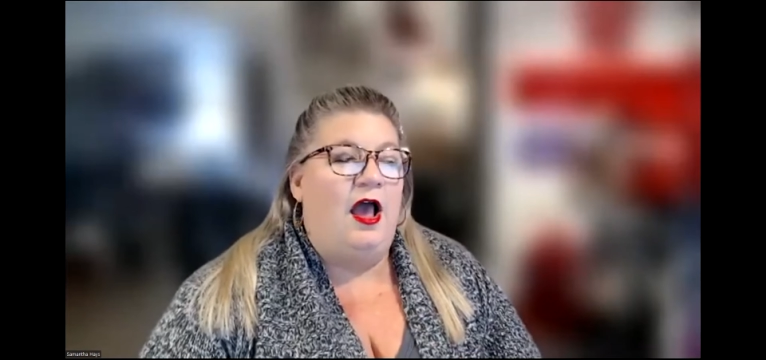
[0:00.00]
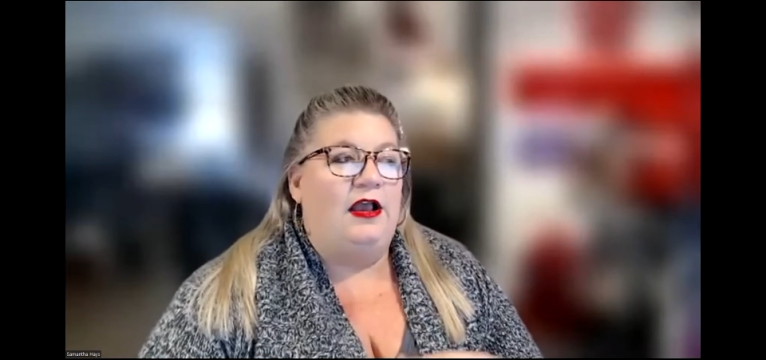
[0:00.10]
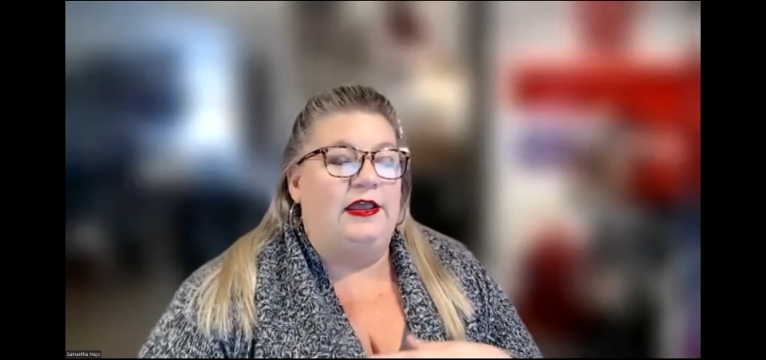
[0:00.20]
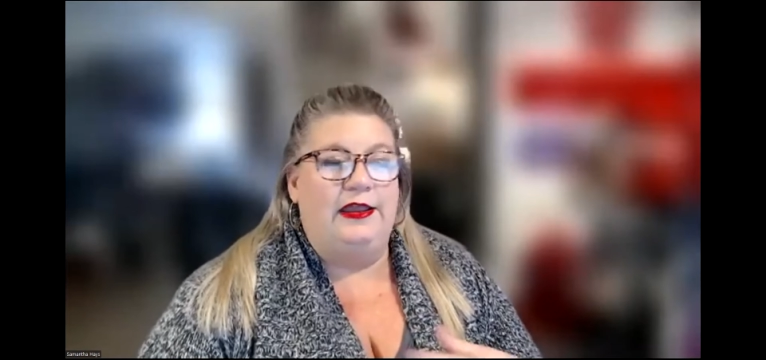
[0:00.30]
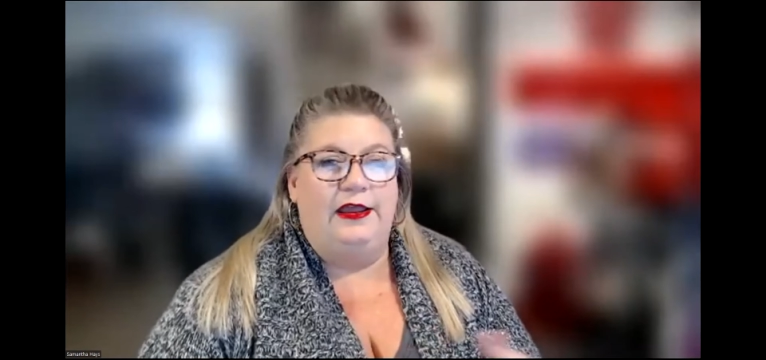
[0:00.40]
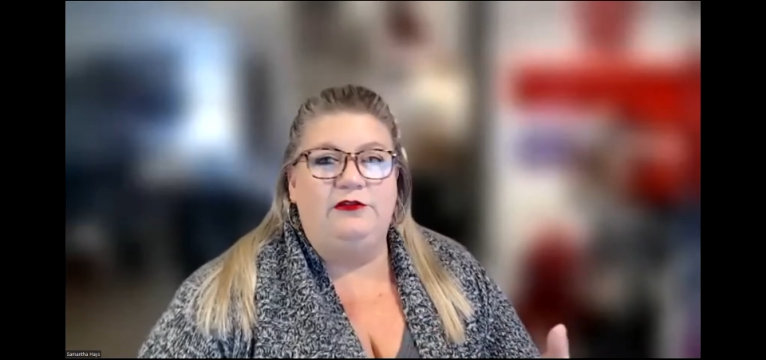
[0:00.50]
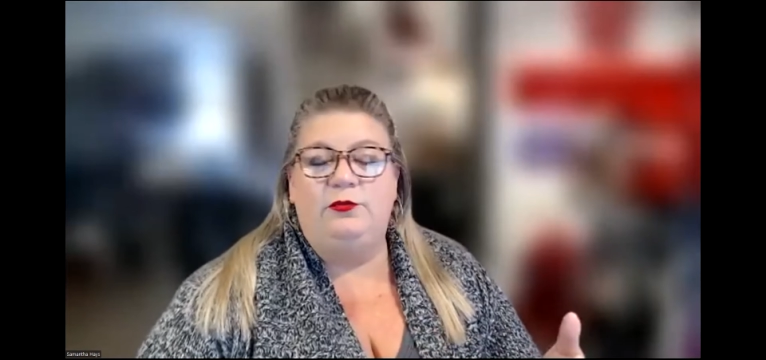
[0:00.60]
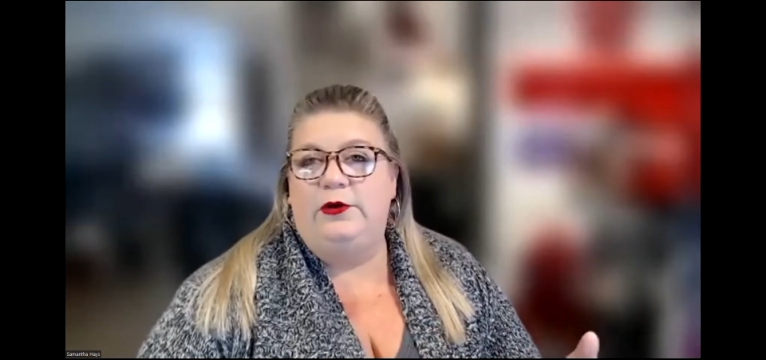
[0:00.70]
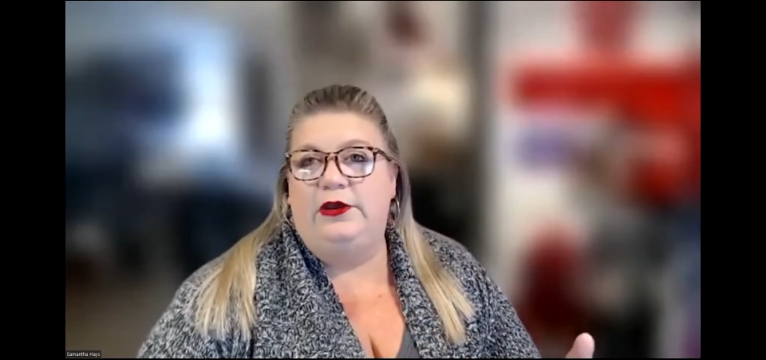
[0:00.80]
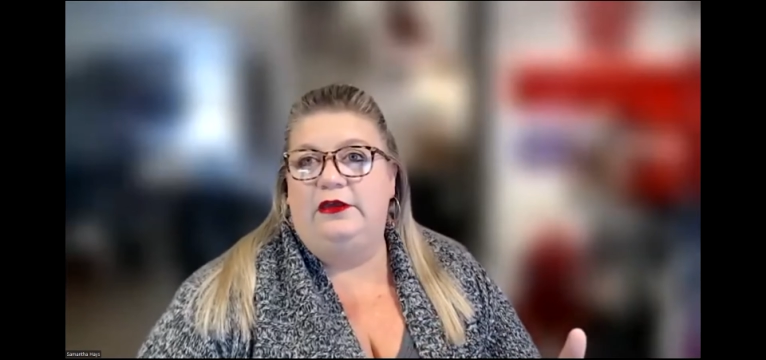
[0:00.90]
Connect
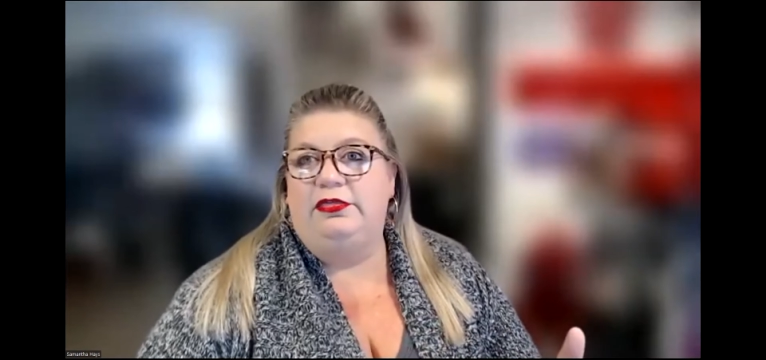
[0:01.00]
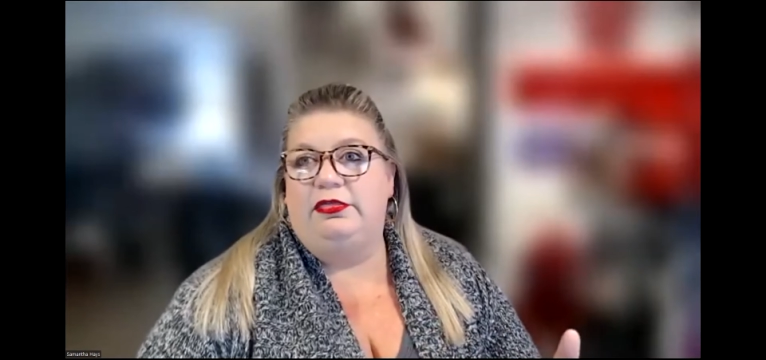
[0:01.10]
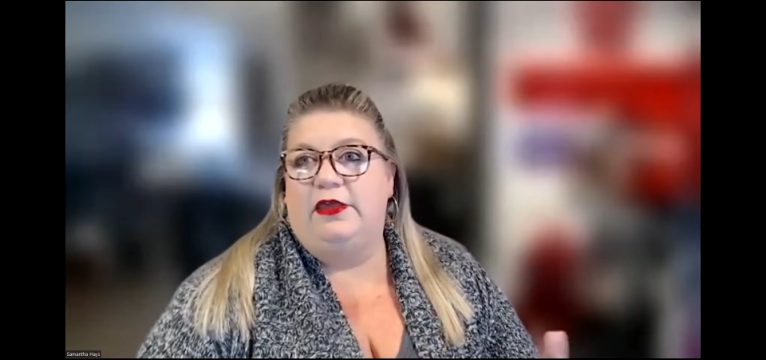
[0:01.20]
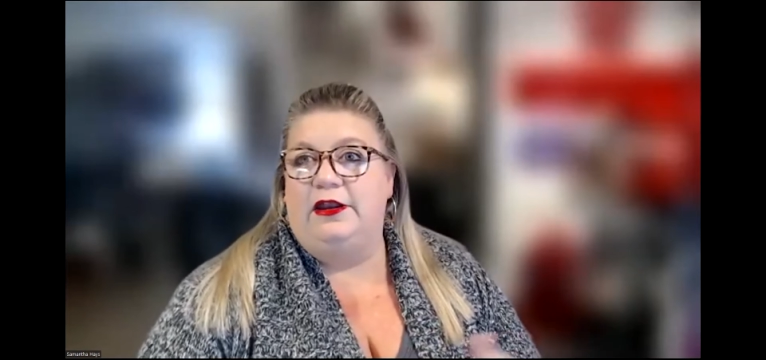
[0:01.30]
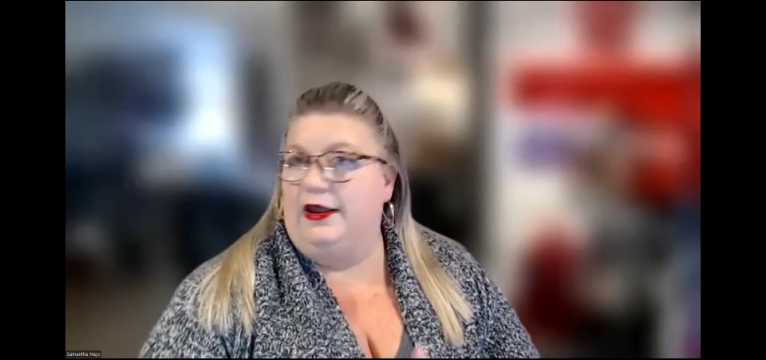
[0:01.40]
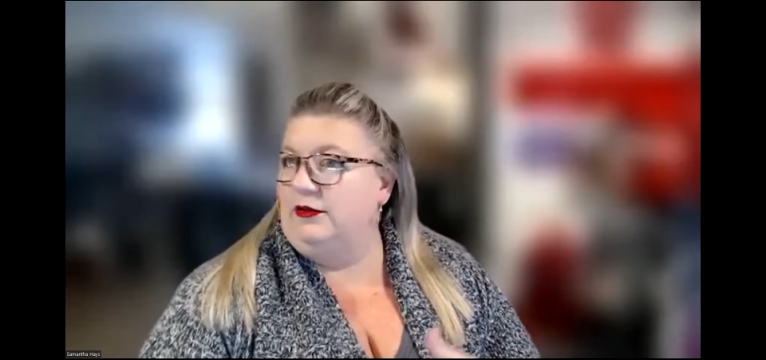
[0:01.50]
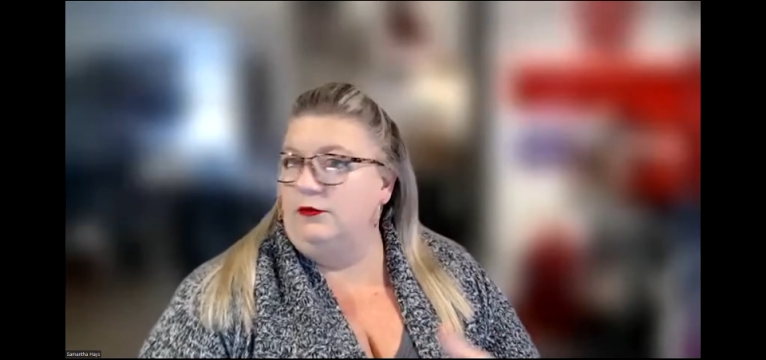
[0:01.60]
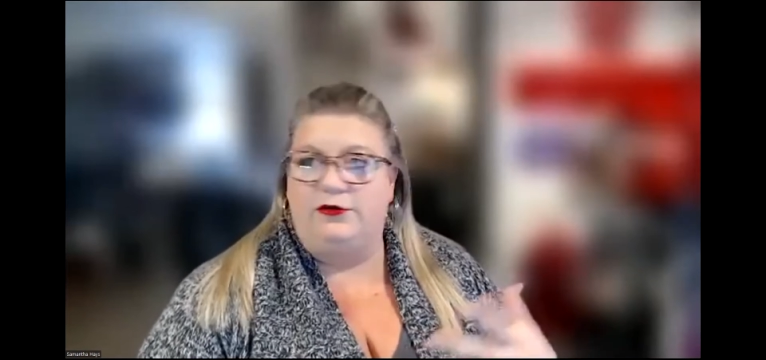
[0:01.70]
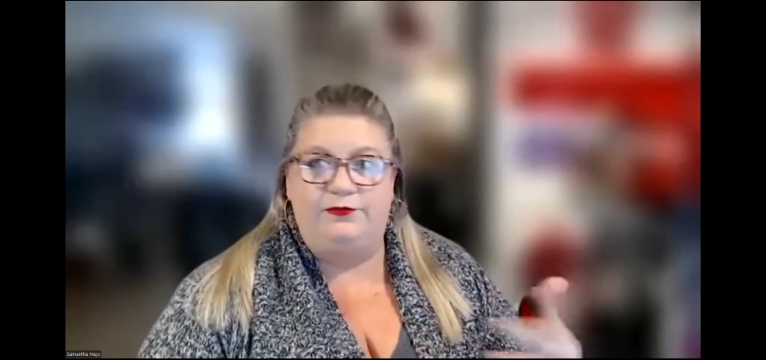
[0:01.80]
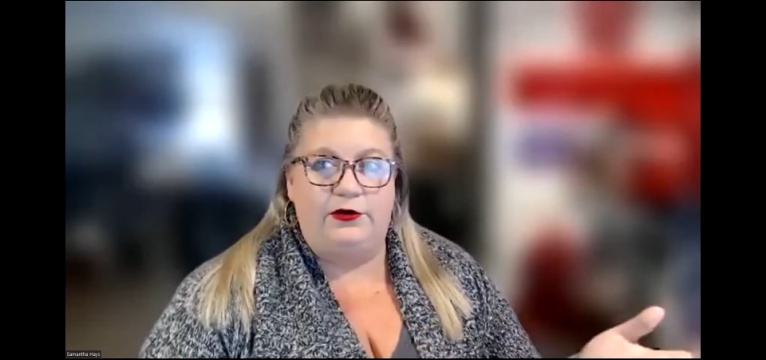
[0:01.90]
with, and I can
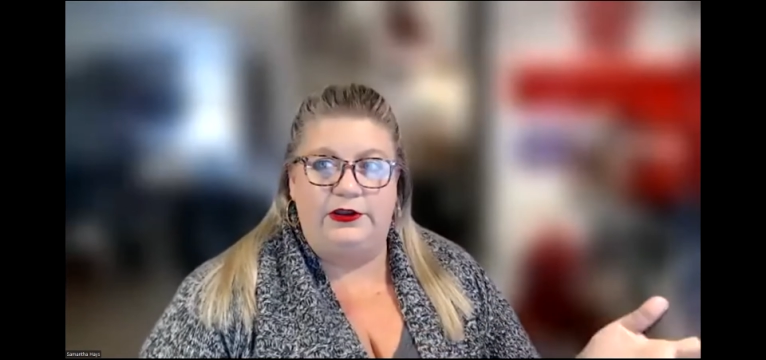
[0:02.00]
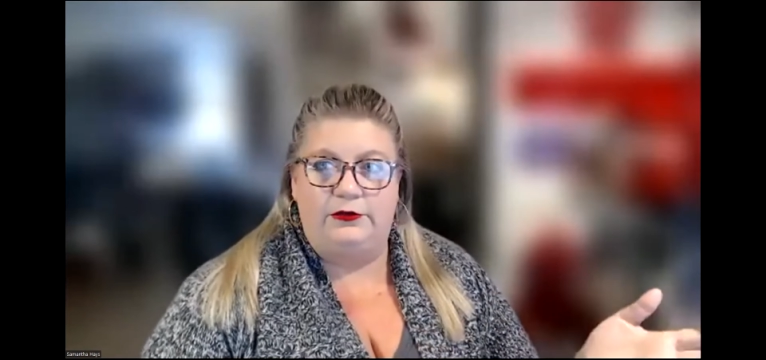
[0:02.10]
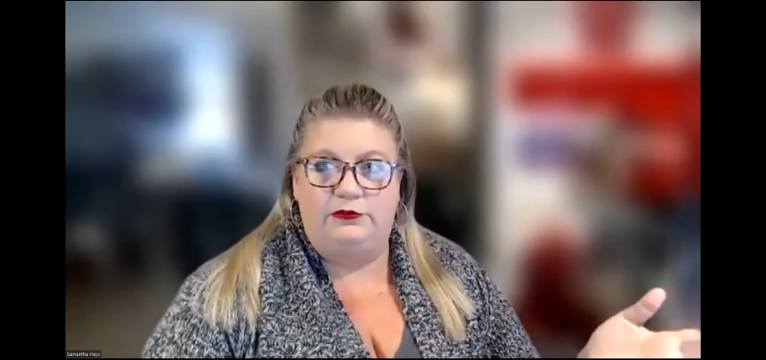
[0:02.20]
refer you